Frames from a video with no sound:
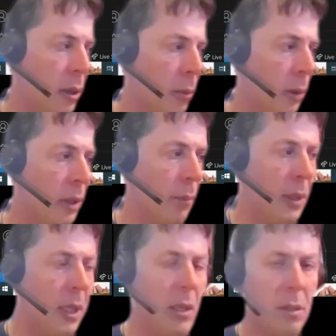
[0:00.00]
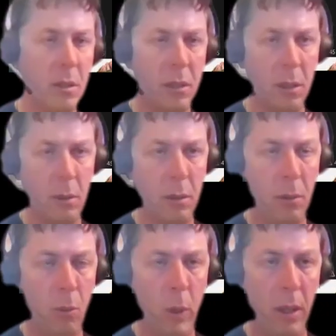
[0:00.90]
what that means is that
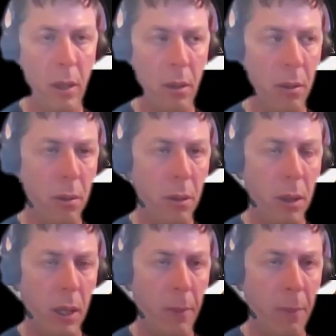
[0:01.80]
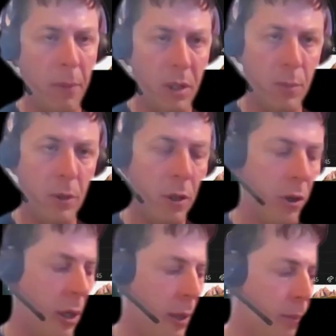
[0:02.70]
when this
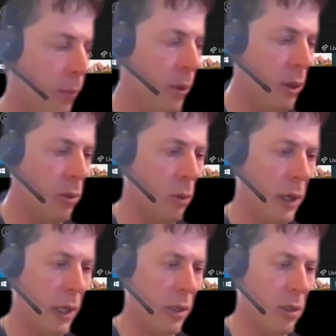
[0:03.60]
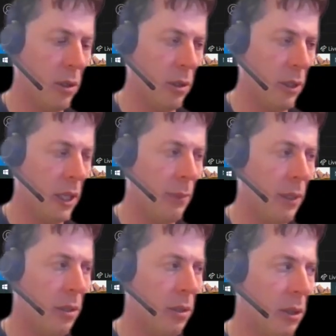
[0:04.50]
program is writing to the
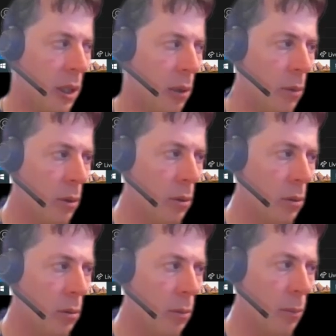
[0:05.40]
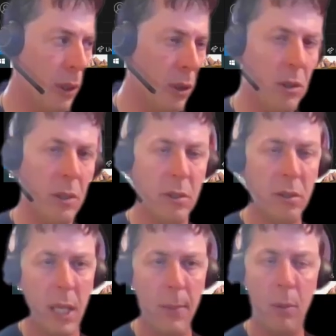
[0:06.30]
database, it will be using this
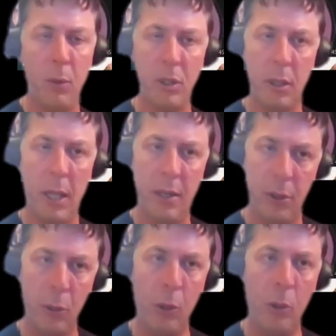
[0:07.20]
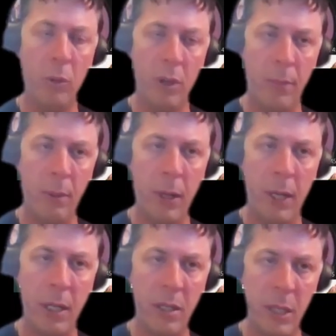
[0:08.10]
schema, which under the hood could then be
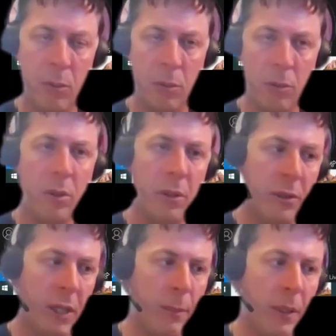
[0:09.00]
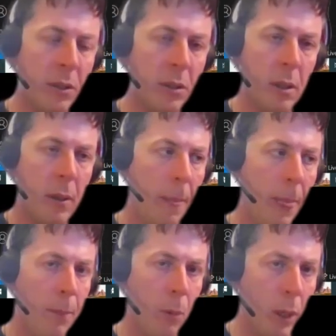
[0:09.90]
writing SQL to the database.
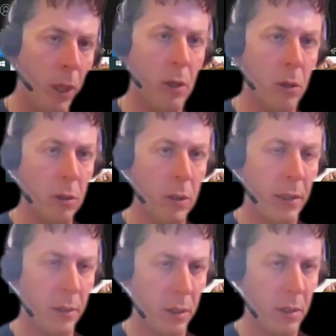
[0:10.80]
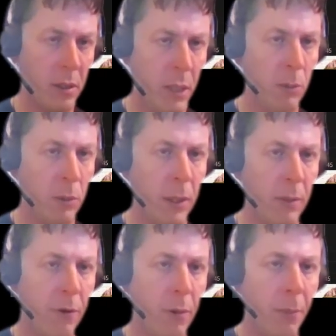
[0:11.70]
But we don't access the SQL direct
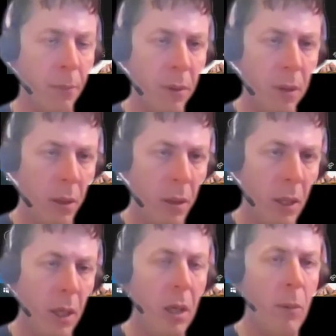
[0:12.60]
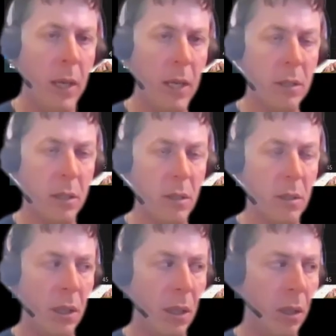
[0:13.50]
from here. We access
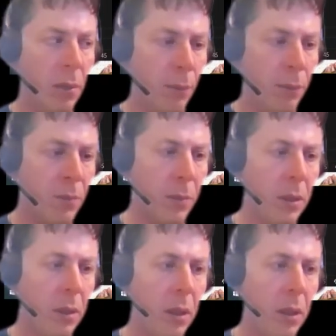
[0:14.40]
the Prisma